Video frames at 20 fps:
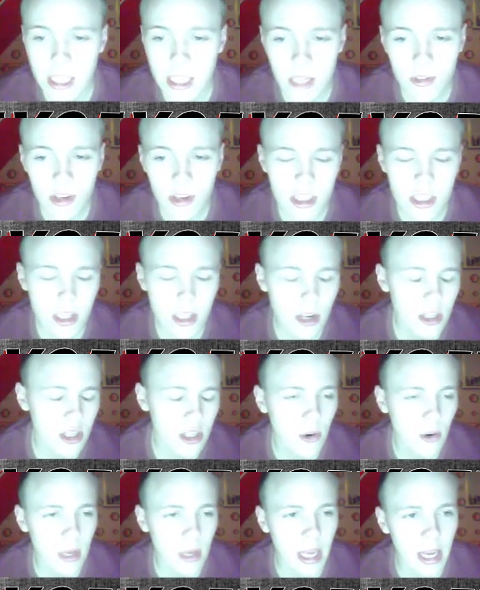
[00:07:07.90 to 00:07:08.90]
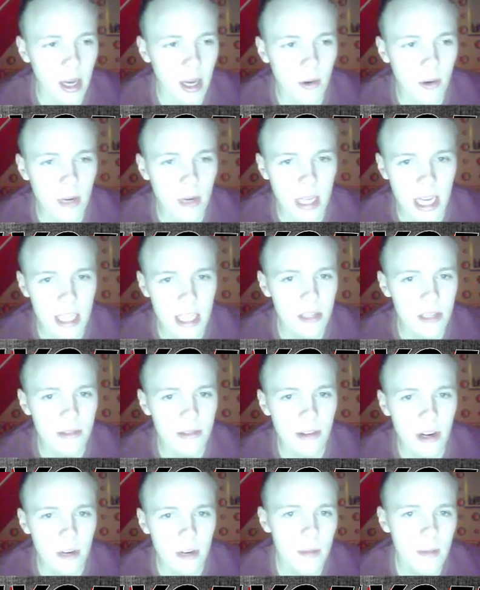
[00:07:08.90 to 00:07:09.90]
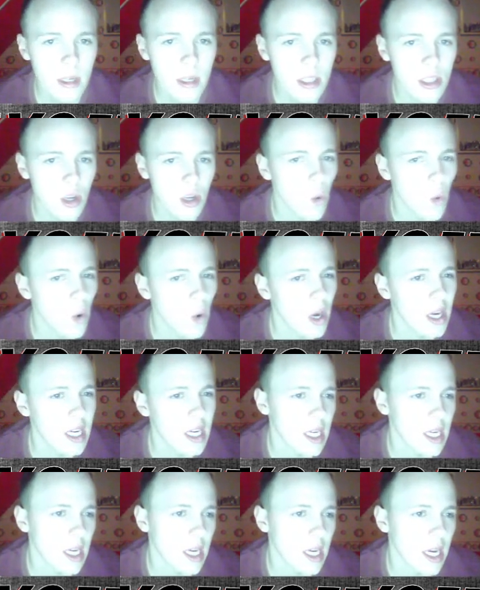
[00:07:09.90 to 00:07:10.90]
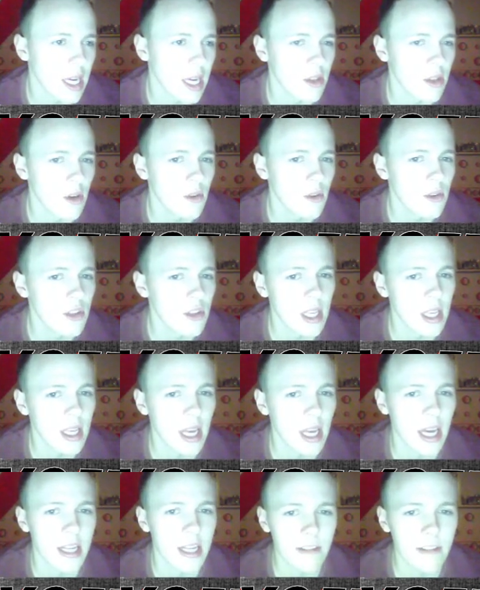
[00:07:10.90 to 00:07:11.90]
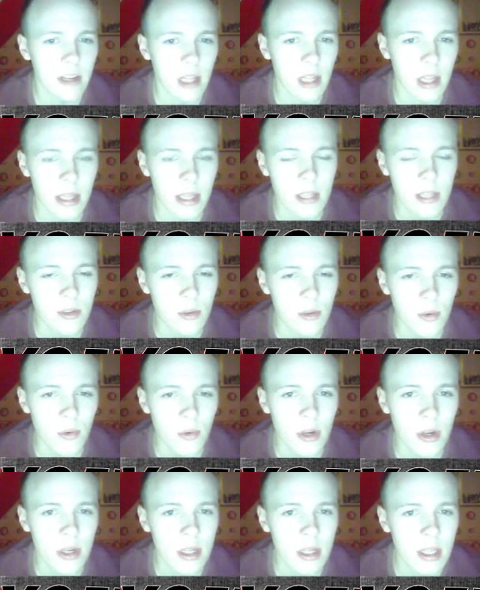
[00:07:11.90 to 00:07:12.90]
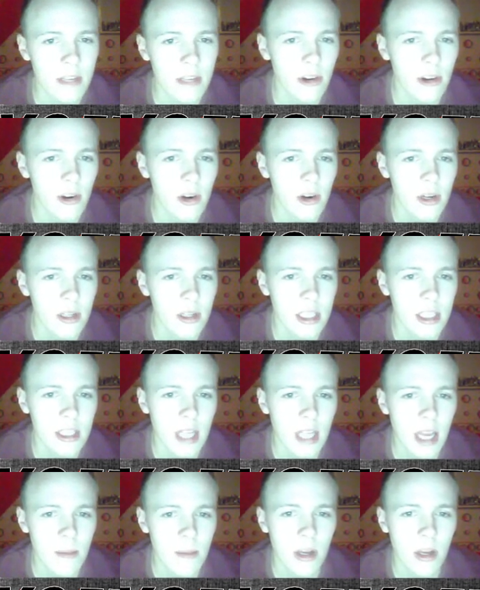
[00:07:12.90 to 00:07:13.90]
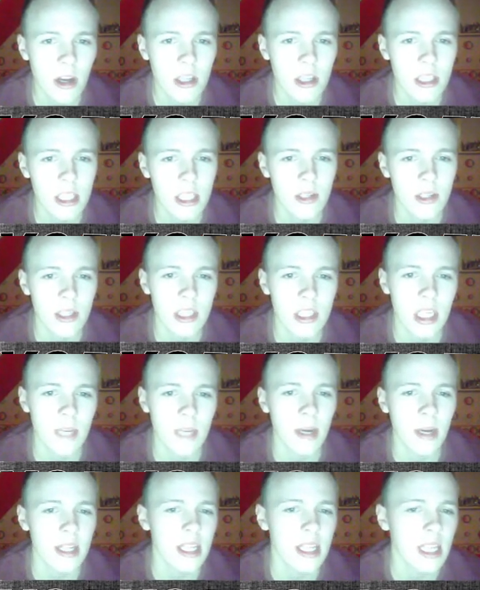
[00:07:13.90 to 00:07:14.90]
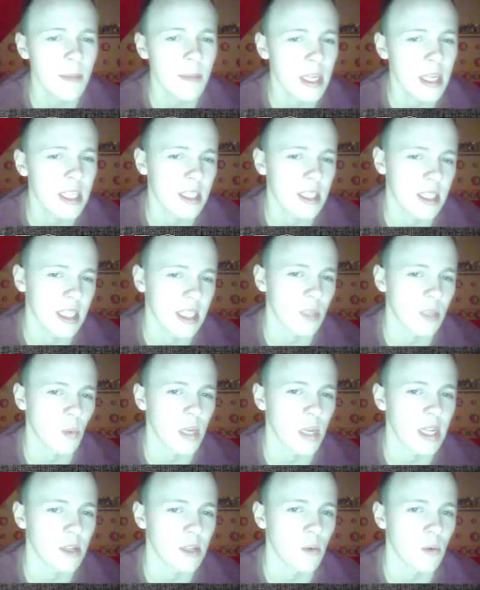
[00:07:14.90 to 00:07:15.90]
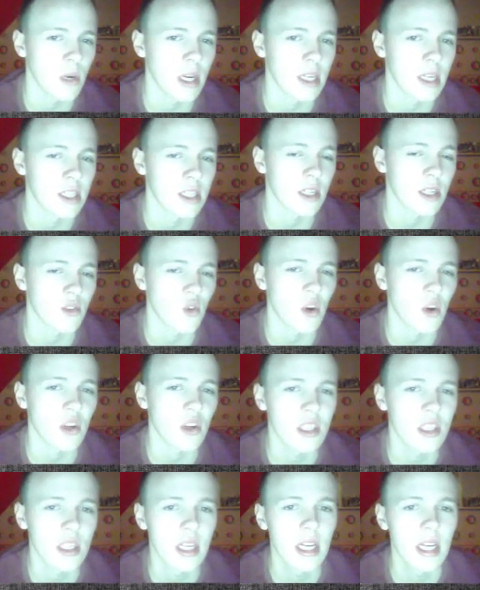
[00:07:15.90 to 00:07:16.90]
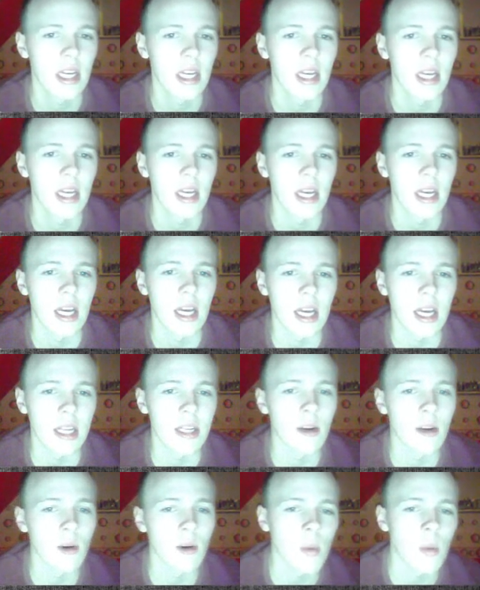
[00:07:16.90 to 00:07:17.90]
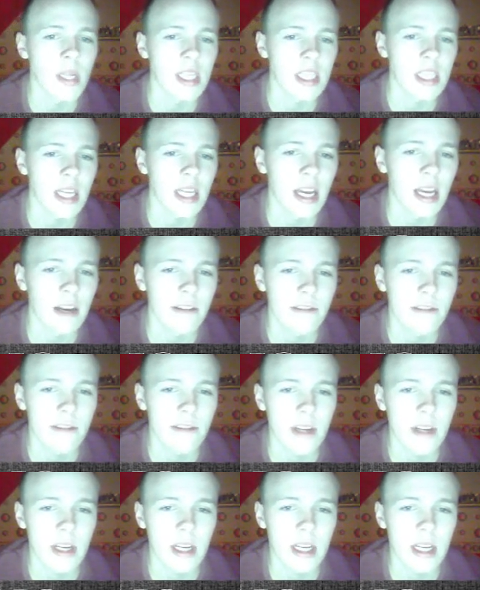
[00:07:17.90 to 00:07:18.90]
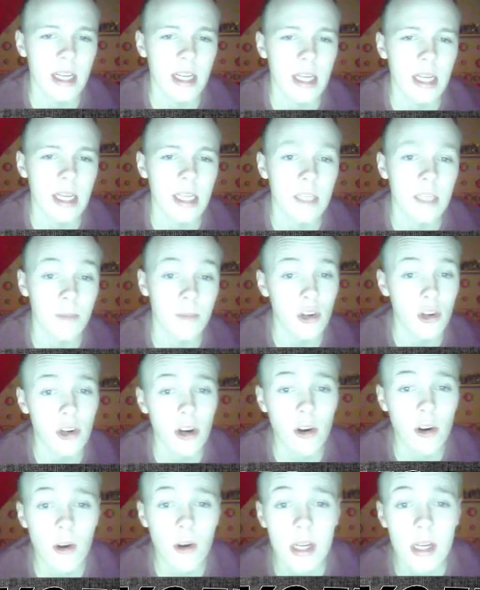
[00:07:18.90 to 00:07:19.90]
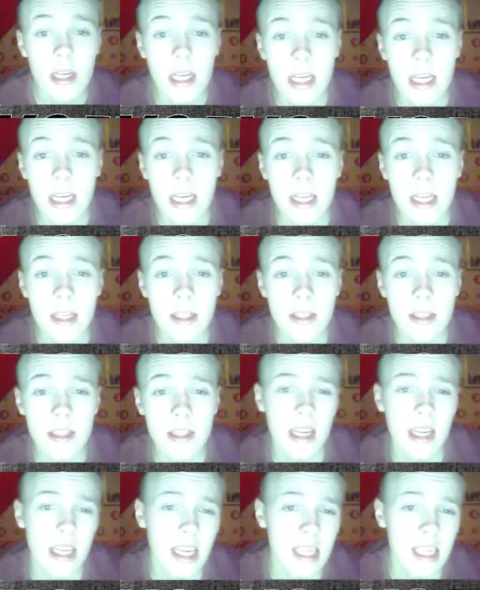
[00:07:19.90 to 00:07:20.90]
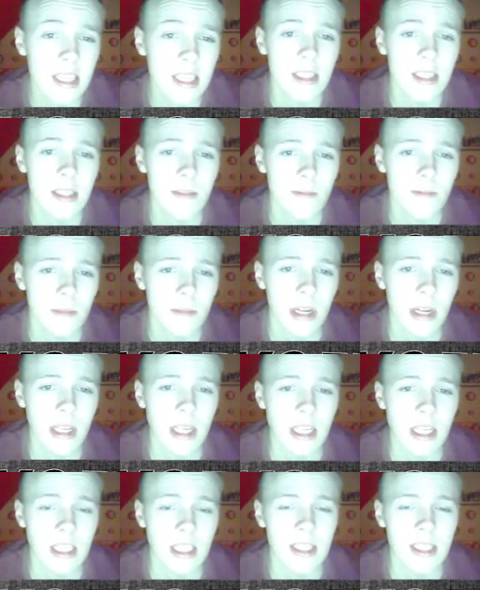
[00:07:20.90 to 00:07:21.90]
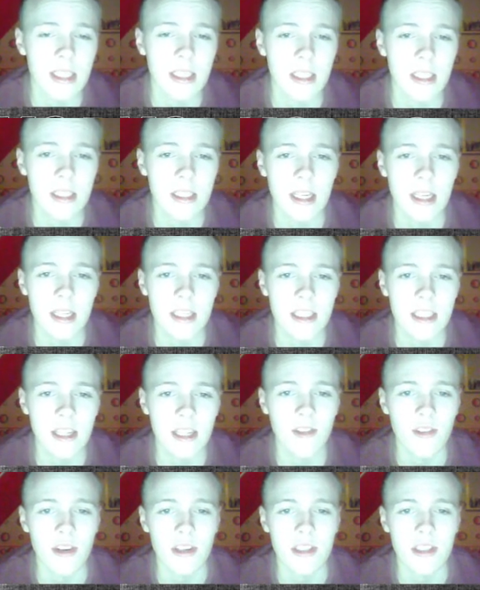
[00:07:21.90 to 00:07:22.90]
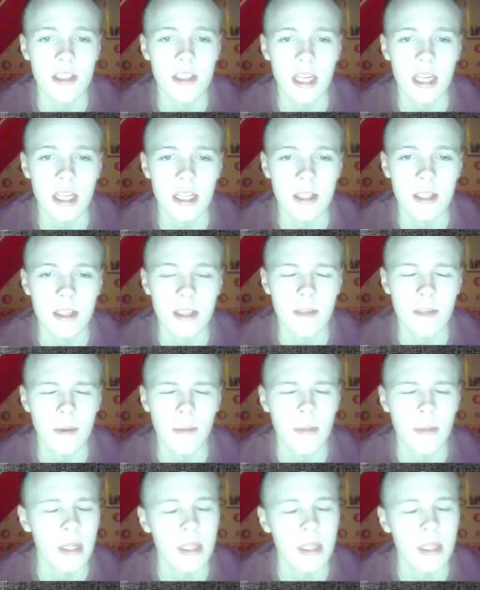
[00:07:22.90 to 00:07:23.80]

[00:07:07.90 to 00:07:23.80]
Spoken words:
Stealth Rocks are his only hazard for him, so I don't think I definitely need to run a Defogger this time, because as you can see, my team isn't that weak to Stealth Rocks. The only weakness I have is Murkrow, and I guess Breaking Sashes and Stealth Rocks, and